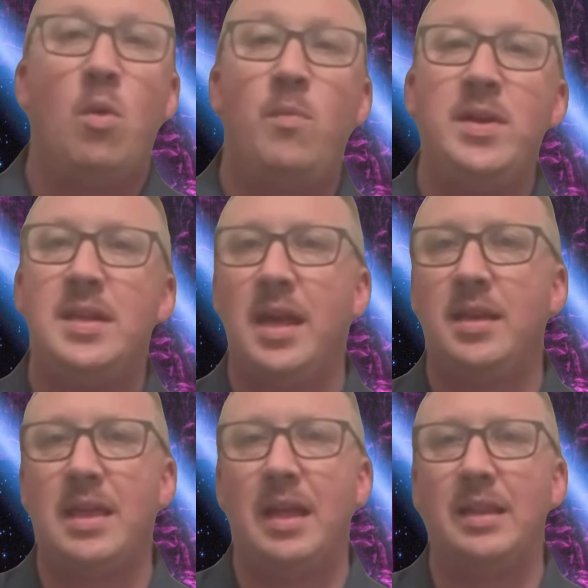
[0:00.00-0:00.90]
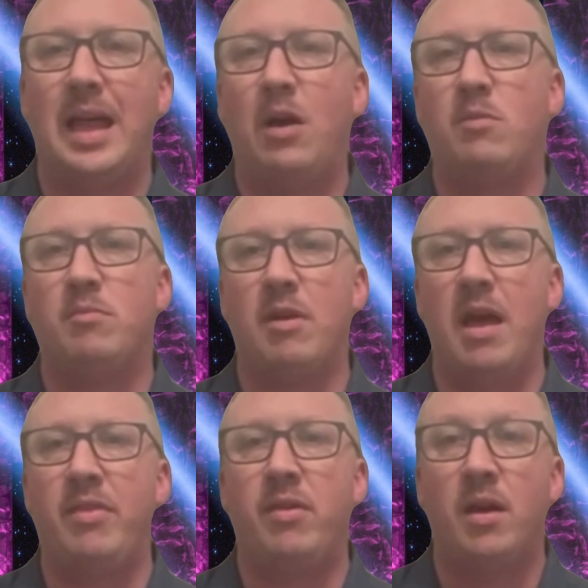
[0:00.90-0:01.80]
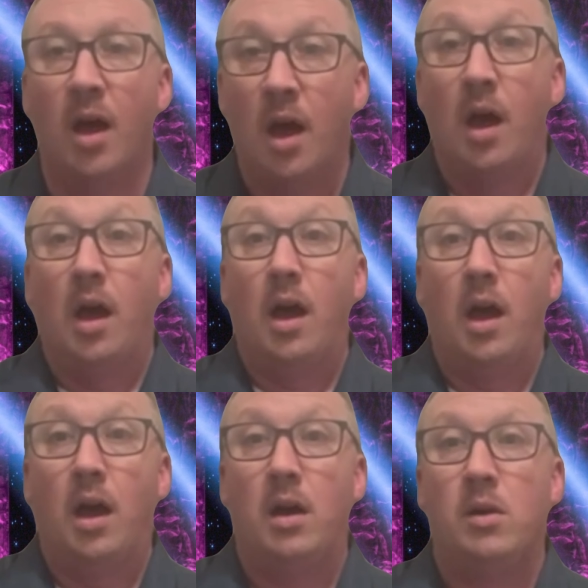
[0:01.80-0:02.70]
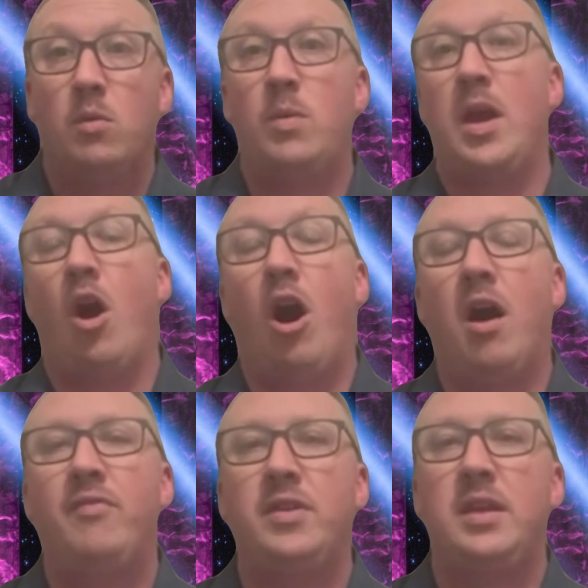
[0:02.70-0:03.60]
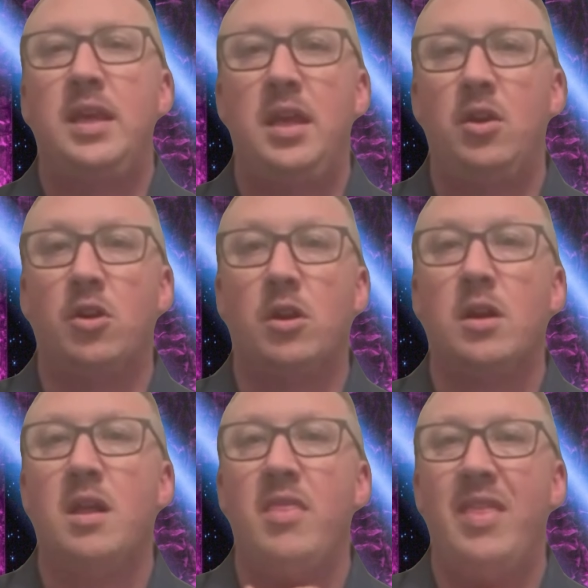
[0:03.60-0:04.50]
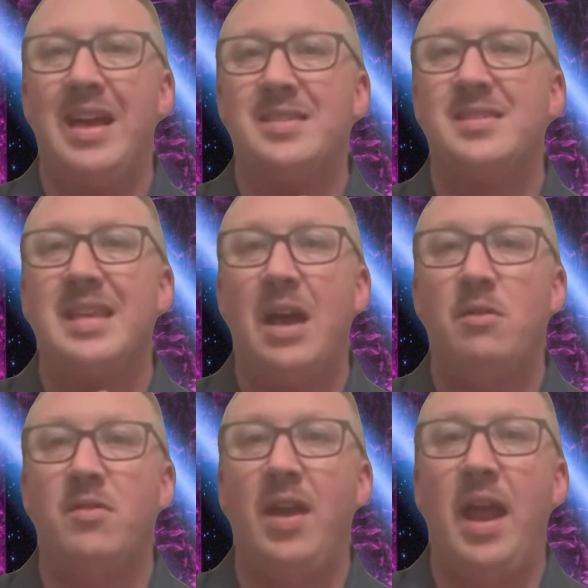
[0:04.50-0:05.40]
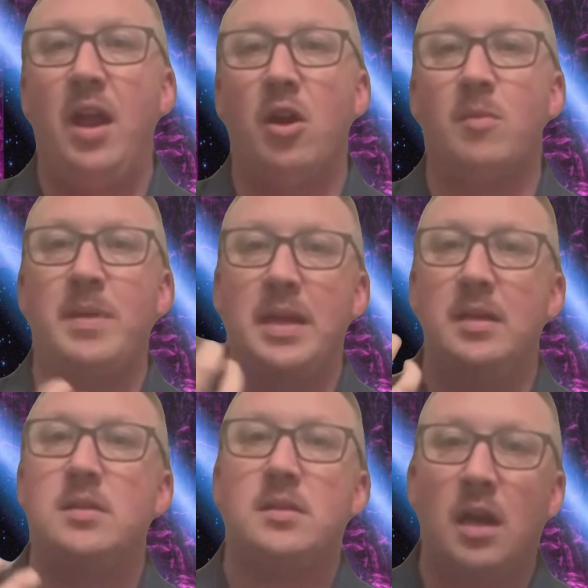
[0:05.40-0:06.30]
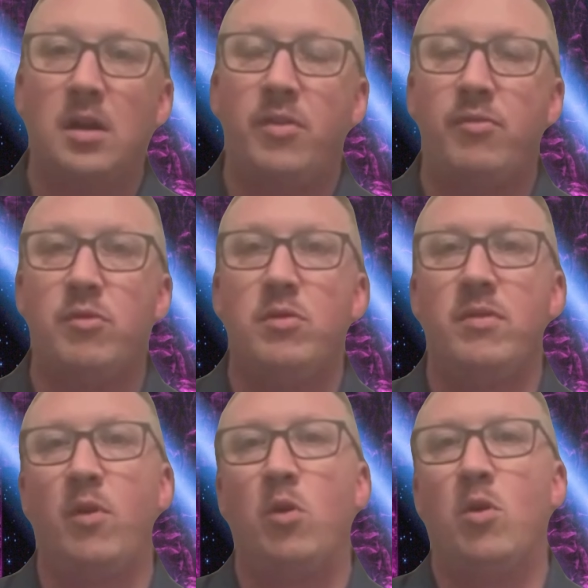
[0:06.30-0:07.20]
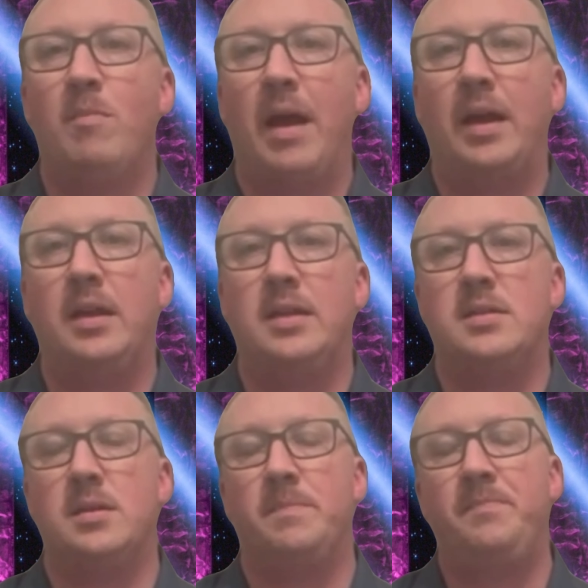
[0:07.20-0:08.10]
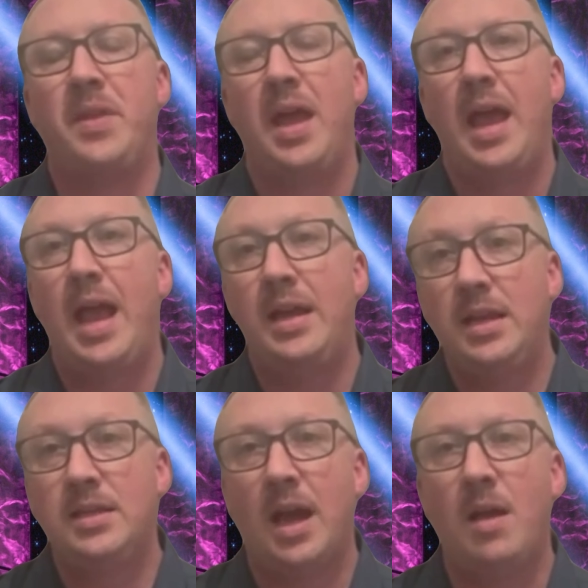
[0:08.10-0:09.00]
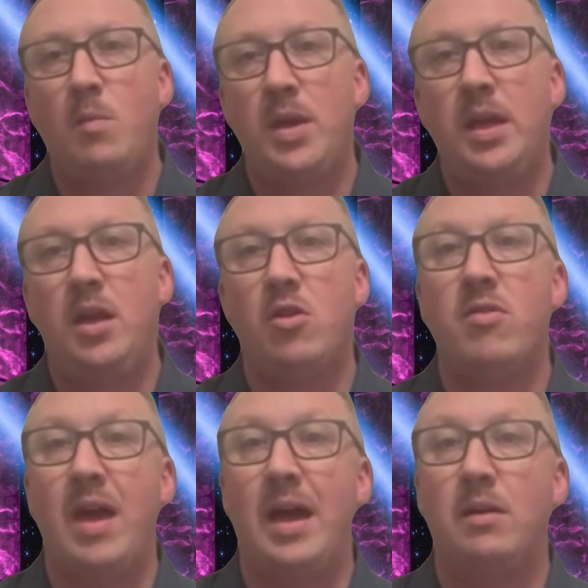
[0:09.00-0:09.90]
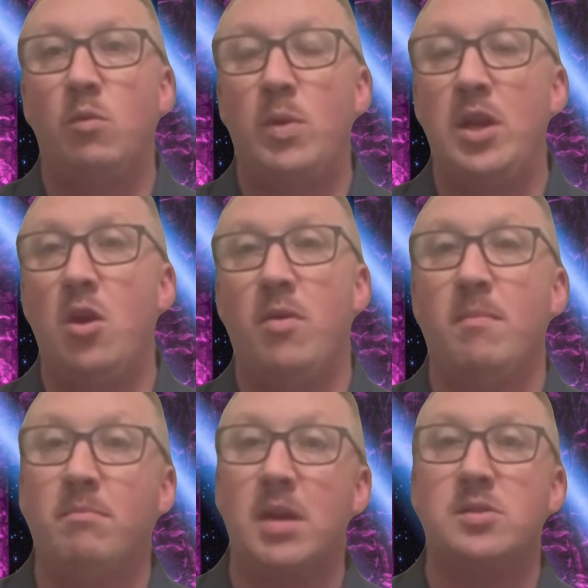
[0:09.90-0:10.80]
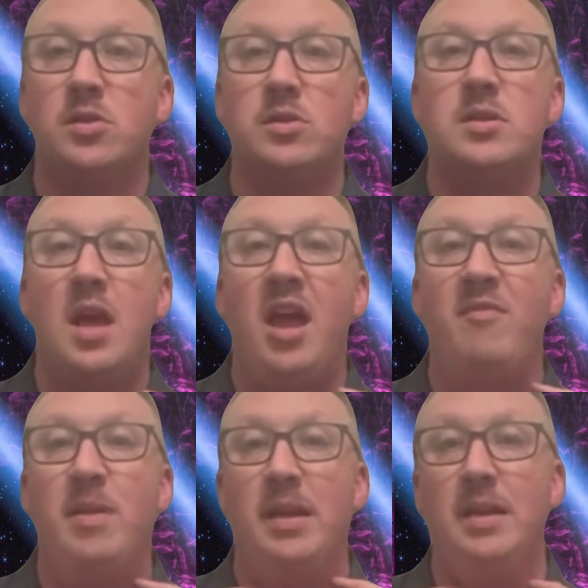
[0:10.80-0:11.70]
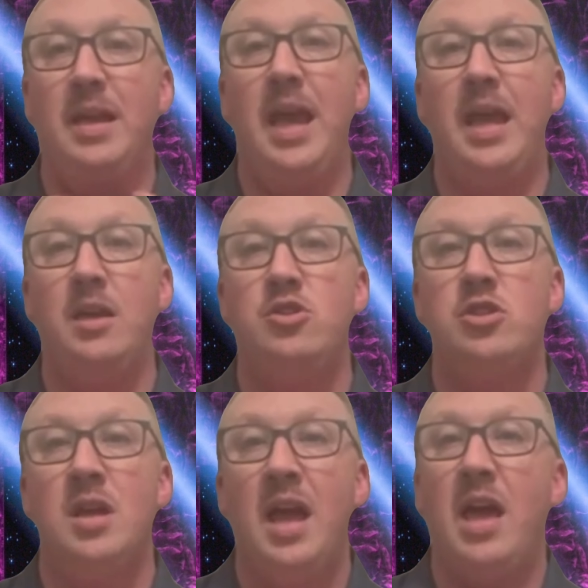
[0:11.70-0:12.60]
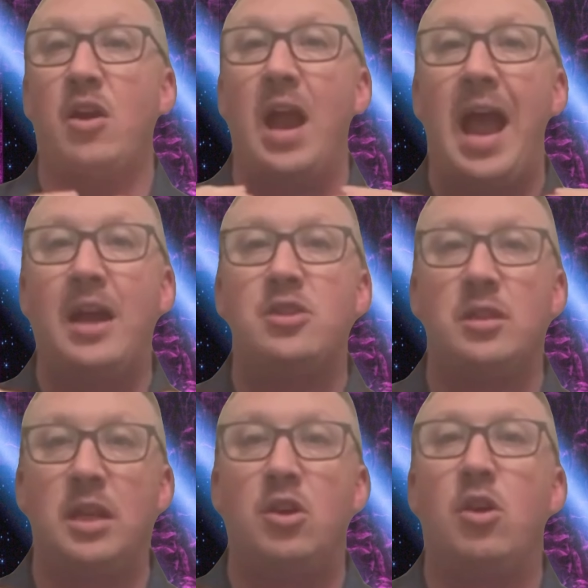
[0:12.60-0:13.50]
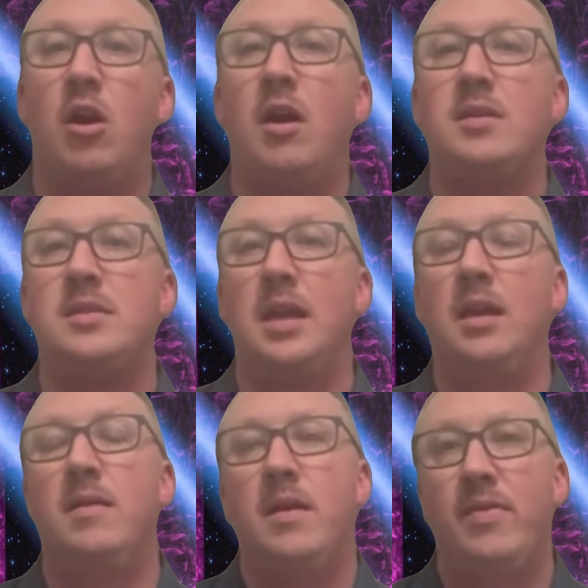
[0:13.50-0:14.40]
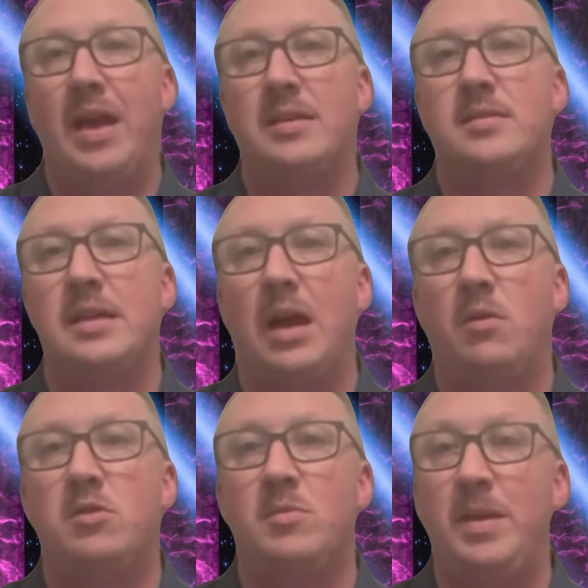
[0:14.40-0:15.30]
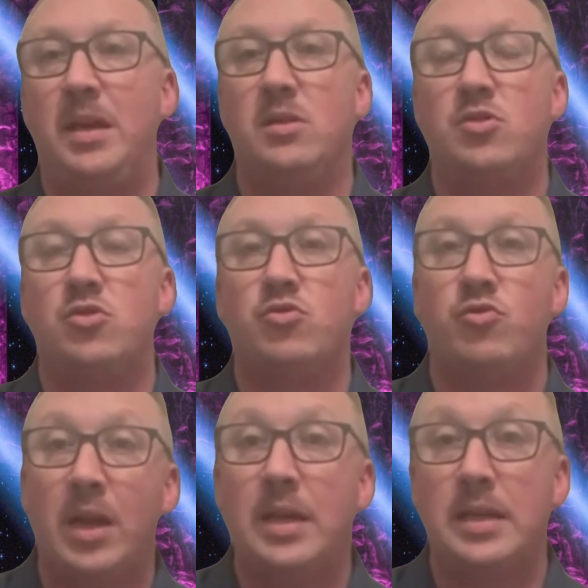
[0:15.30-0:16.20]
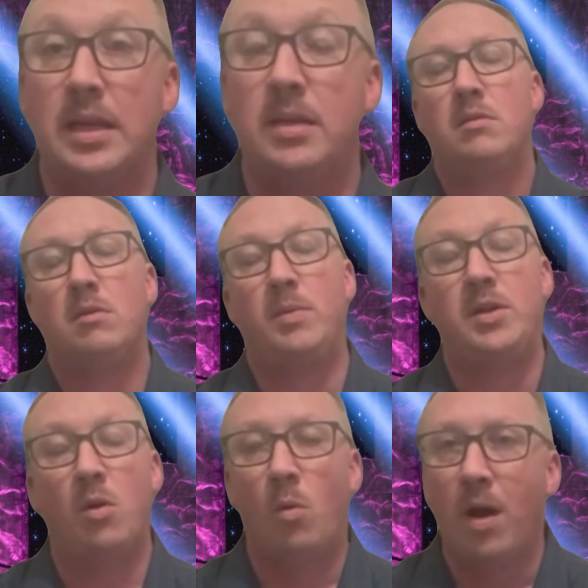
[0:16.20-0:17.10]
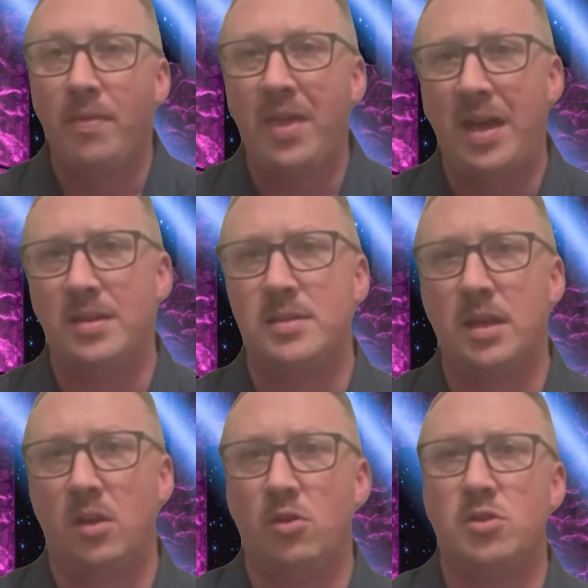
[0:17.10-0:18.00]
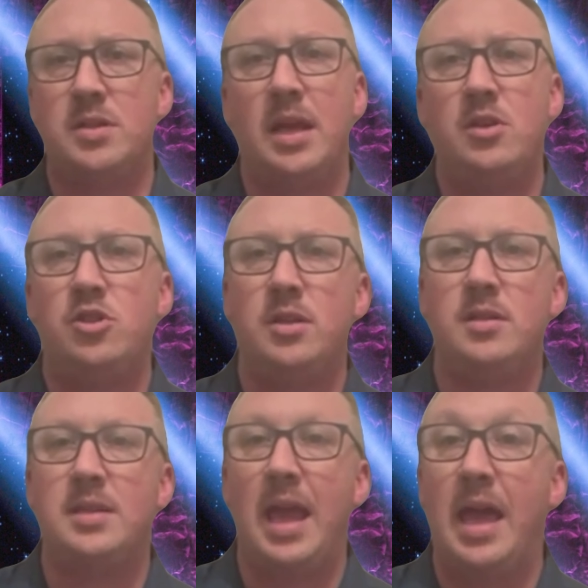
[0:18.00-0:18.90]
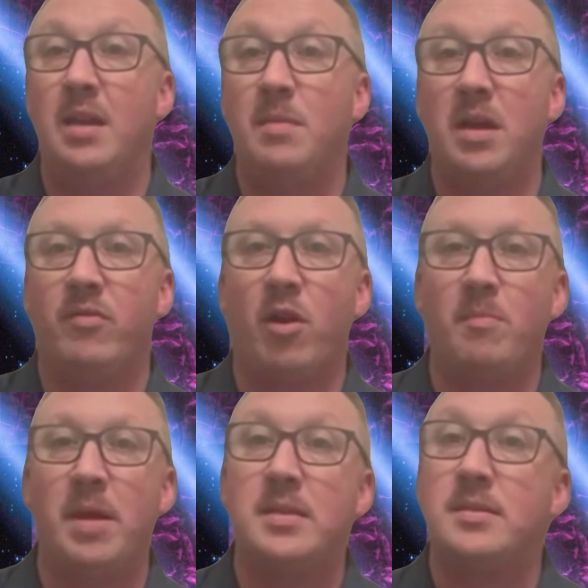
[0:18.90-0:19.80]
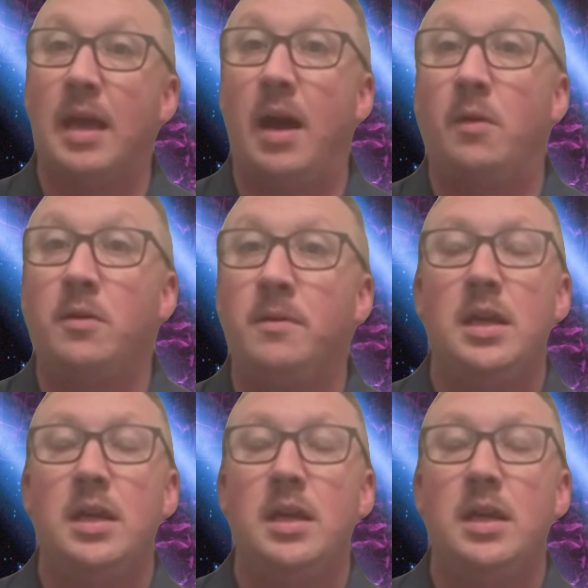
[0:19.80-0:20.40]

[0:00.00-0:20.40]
When we take that loud breath, we often hear that sound of air being sucked through the vocal mechanism. Anytime we hear that, we know that muscles have been engaged and are actually causing that sound to be constricted. Well, we don't want that as singers. Tension is the enemy of our best sound.